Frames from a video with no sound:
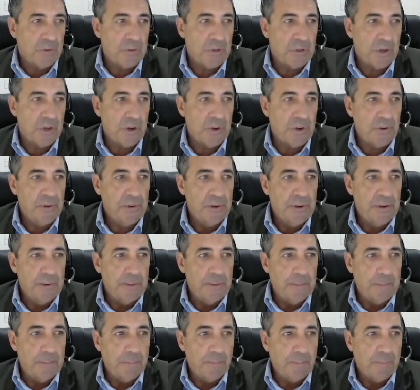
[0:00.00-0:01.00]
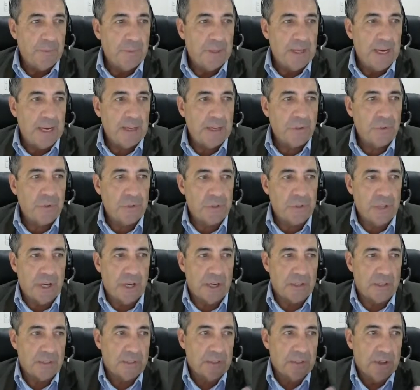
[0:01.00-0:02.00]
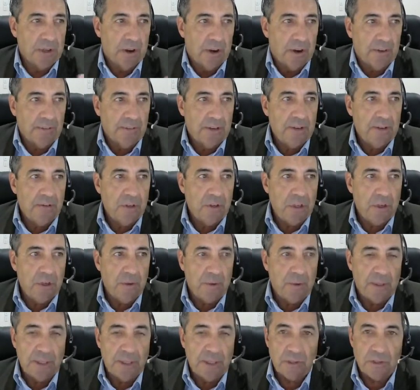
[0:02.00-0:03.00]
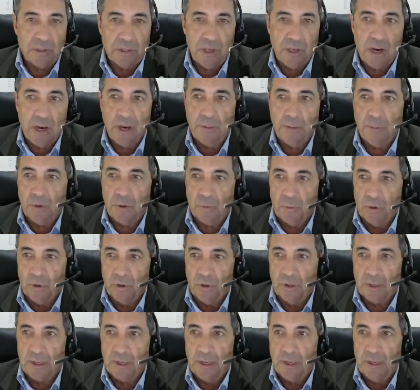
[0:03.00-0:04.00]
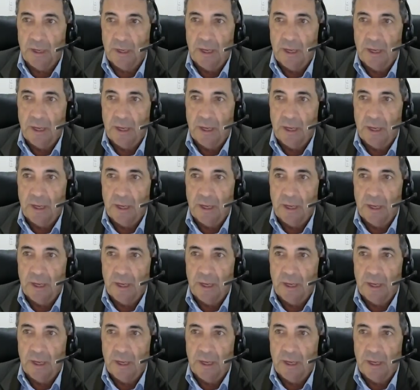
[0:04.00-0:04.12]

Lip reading: So the exercises that I've given you in the assignment work